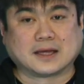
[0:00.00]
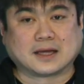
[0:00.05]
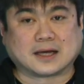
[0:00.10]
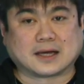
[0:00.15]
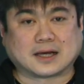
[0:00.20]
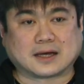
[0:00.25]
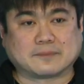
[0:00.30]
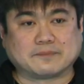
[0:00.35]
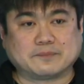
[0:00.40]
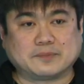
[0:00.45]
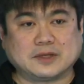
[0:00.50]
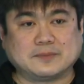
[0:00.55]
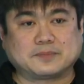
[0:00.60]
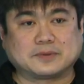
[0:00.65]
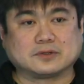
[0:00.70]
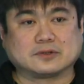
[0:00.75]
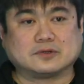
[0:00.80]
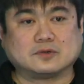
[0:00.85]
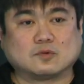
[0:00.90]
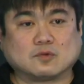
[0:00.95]
uh,
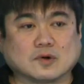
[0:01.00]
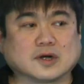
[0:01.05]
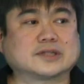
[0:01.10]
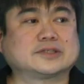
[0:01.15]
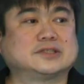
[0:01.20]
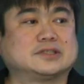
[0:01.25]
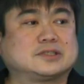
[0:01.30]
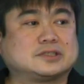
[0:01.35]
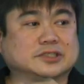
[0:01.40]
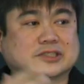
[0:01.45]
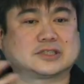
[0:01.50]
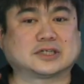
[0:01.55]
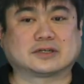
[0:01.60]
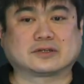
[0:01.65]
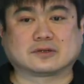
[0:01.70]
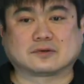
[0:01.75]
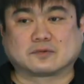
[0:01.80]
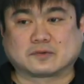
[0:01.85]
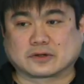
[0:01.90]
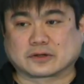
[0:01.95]
people who wanted to share
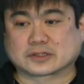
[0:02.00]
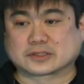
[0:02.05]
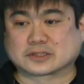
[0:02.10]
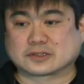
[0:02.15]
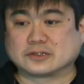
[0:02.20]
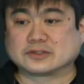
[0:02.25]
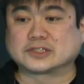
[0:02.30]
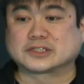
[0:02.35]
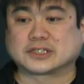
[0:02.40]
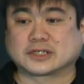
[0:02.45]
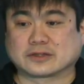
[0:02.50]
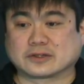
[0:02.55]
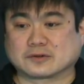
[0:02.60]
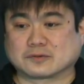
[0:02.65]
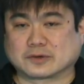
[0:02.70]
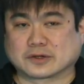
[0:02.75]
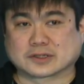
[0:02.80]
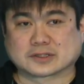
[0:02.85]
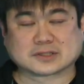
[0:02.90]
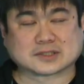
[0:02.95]
their works could share their
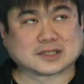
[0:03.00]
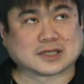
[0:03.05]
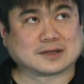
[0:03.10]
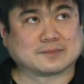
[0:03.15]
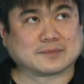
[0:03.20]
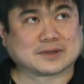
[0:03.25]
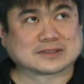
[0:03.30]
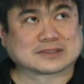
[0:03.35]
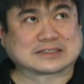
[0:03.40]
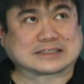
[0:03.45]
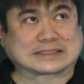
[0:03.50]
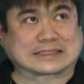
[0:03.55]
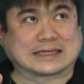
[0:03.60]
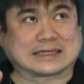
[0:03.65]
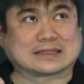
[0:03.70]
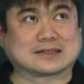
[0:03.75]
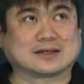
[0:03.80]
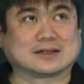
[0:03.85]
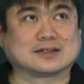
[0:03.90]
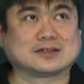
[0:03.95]
works? Um, to
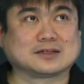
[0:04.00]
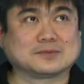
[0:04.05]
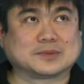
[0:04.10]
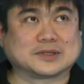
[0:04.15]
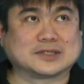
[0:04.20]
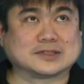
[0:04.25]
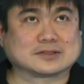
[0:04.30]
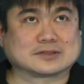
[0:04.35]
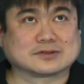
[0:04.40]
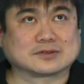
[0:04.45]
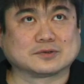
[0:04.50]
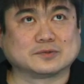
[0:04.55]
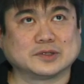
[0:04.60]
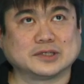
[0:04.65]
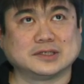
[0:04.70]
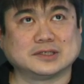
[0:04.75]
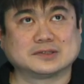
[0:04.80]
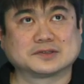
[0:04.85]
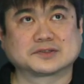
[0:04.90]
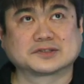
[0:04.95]
get a little bit into the
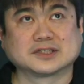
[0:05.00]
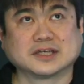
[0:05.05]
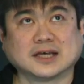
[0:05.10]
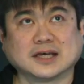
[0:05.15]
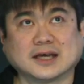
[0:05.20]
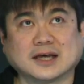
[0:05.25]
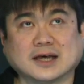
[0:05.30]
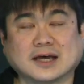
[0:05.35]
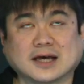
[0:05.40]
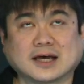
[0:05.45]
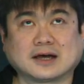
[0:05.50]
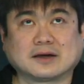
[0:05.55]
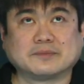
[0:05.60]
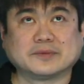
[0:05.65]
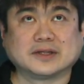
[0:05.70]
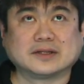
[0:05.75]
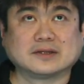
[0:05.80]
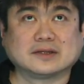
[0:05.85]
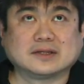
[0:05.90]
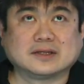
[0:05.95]
weeds, um,
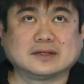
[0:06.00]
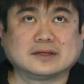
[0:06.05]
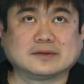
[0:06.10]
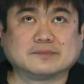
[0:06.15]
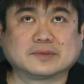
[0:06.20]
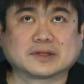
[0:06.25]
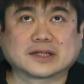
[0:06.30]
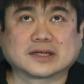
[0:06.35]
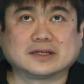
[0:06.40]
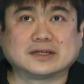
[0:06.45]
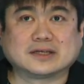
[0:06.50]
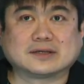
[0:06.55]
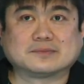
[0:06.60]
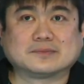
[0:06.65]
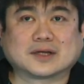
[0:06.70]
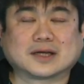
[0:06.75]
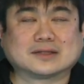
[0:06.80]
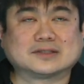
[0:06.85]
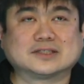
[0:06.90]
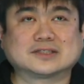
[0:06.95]
in the
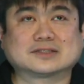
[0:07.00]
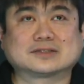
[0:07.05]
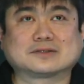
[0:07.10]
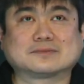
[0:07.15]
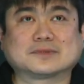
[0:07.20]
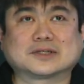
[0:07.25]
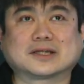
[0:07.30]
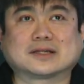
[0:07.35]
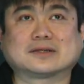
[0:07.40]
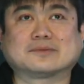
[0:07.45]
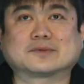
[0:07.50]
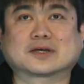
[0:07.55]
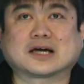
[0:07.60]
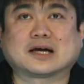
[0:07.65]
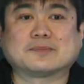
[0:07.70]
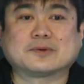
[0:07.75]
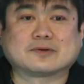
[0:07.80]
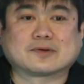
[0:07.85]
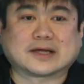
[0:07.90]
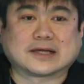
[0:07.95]
Millennium, uh, Digital Millennium
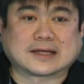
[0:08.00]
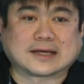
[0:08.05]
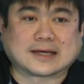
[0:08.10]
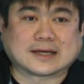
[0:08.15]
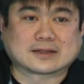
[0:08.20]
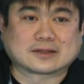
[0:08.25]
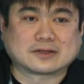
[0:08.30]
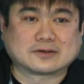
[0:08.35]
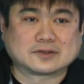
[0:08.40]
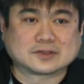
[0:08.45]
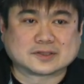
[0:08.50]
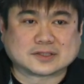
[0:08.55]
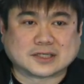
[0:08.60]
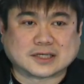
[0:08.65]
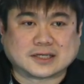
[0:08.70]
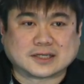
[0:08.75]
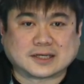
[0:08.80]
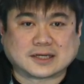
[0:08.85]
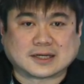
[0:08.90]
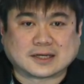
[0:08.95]
Copyright Act, there's
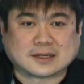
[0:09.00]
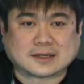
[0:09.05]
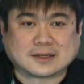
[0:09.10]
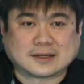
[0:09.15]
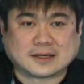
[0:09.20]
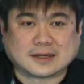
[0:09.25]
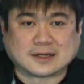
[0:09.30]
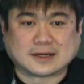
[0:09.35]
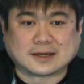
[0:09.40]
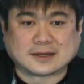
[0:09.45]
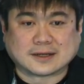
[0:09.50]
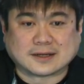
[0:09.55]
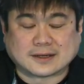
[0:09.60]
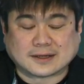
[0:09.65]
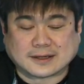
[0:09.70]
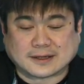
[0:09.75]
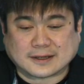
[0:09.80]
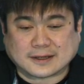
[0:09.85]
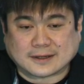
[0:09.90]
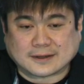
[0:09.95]
a uh,
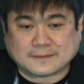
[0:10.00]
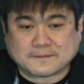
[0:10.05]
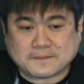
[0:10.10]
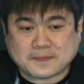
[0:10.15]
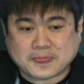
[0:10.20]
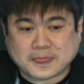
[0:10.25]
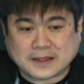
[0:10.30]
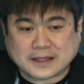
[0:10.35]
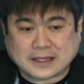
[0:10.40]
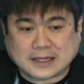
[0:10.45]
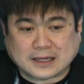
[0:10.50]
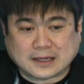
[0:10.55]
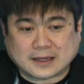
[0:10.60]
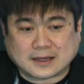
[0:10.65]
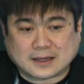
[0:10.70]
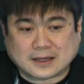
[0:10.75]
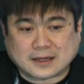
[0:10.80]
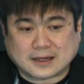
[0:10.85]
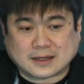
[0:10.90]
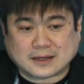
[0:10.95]
uh, uh,
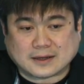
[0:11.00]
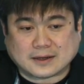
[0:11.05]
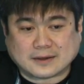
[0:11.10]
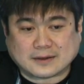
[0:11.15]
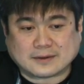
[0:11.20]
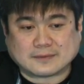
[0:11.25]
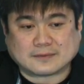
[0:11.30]
uh